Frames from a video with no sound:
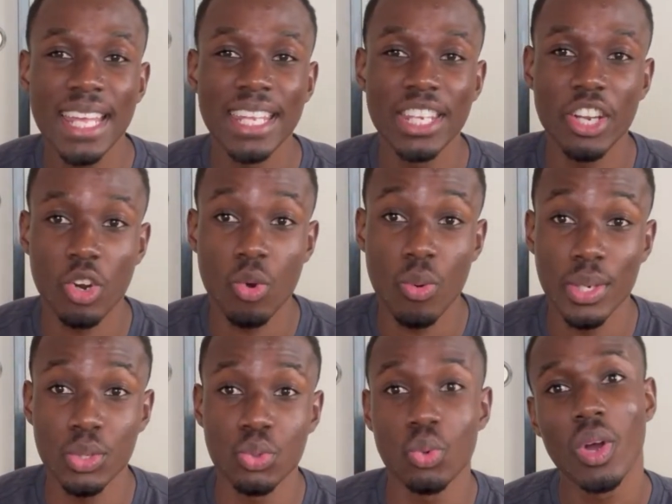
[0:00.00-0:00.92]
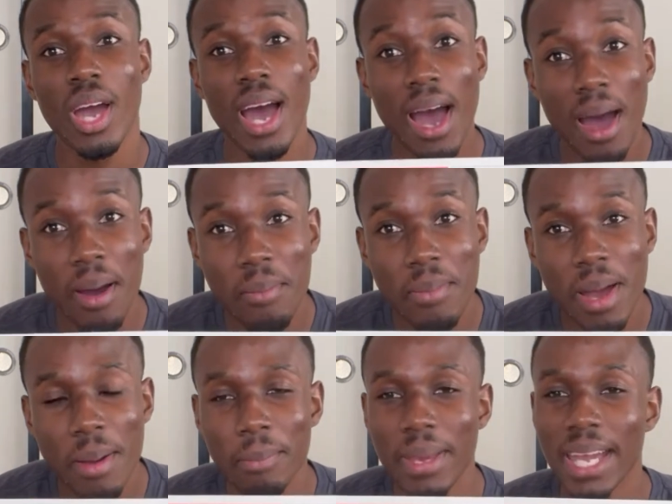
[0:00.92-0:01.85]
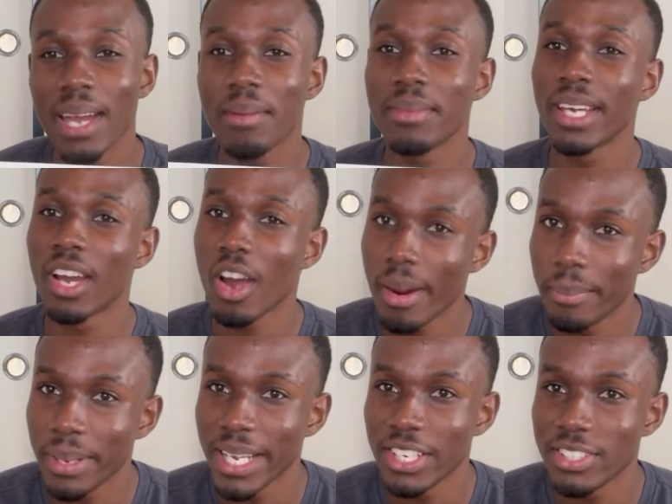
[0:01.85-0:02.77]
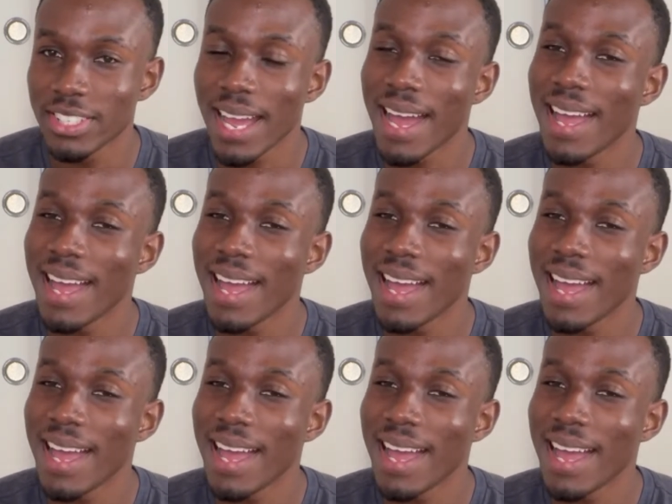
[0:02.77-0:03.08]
they're going to come pick up the garbage